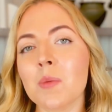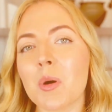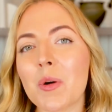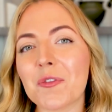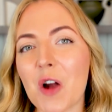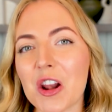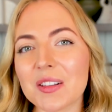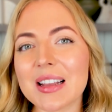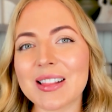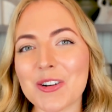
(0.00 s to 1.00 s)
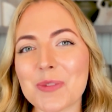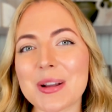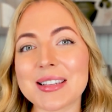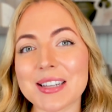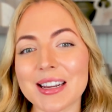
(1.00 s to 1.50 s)
But what finally cleared up my
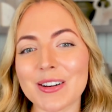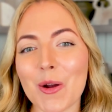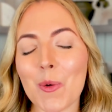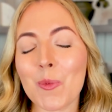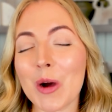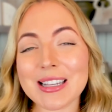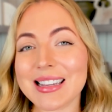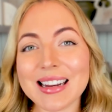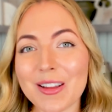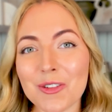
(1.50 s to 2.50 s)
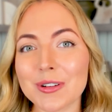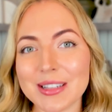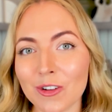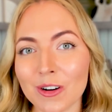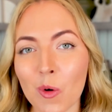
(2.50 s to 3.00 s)
skin wasn't another
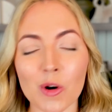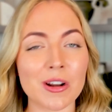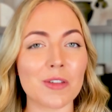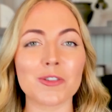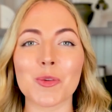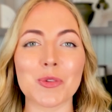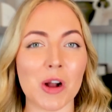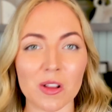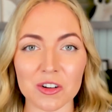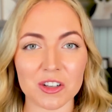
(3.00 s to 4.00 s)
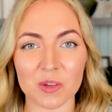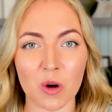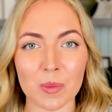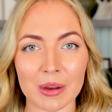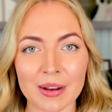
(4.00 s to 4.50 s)
serum or another dermatologist
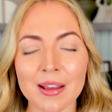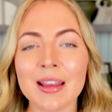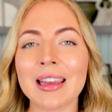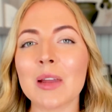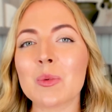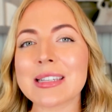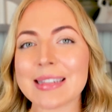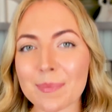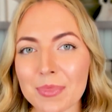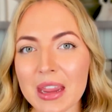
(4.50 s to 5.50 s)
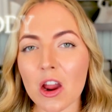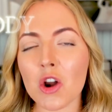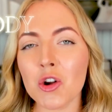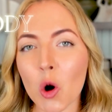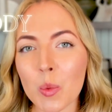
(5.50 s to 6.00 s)
appointment. It was something
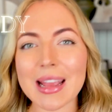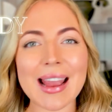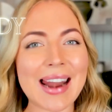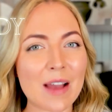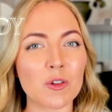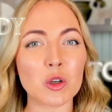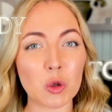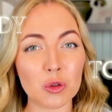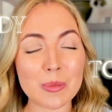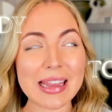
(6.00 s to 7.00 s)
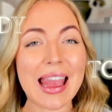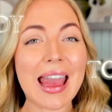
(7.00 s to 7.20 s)
nobody had ever told me